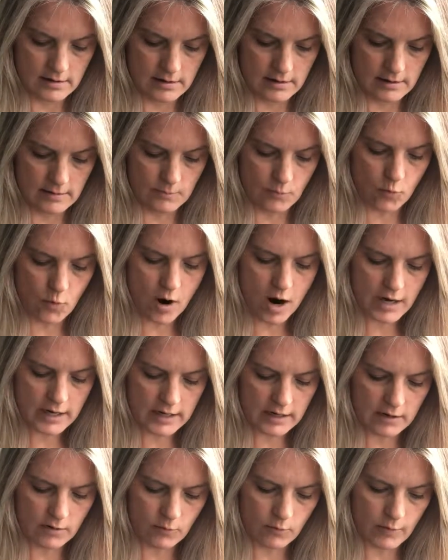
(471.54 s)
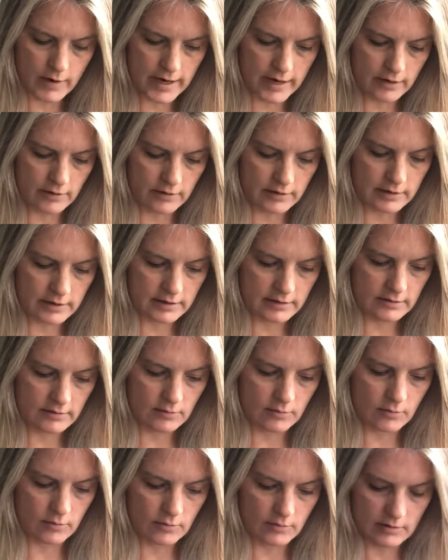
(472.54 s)
Um, walking away or,
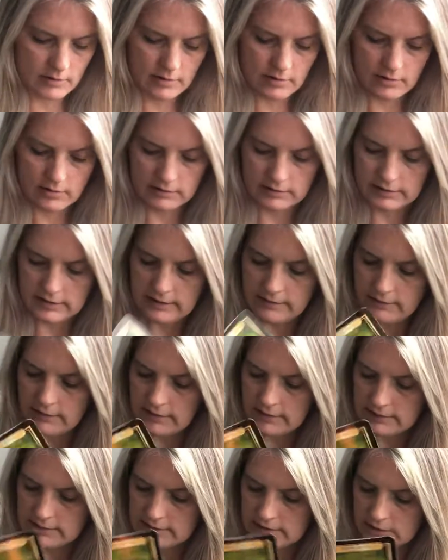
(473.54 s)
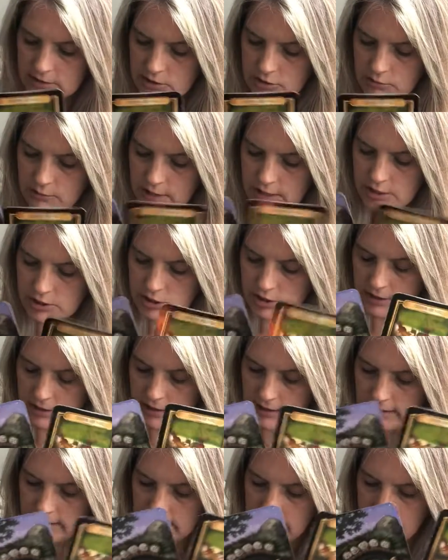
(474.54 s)
or, or leaving the situation,
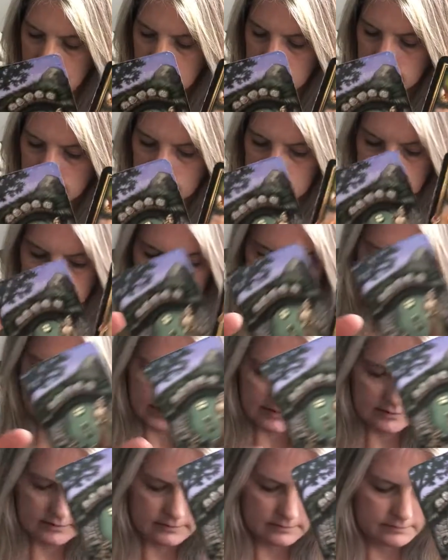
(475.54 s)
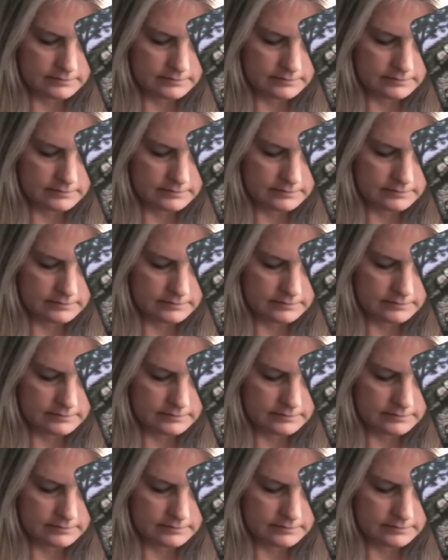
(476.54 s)
getting out of this